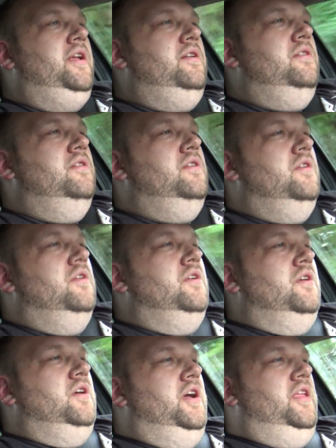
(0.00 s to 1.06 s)

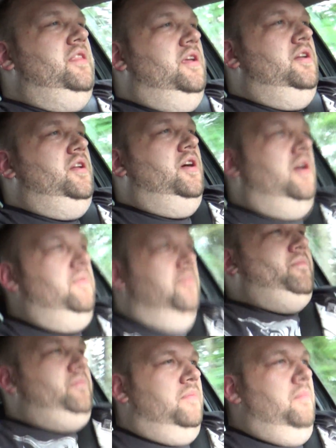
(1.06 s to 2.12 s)
And then
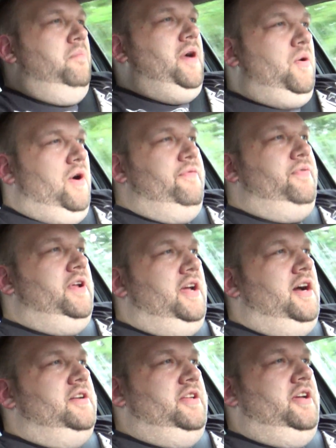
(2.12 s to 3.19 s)
my wife and I
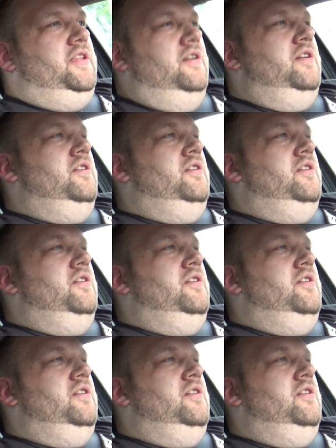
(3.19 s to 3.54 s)
got together,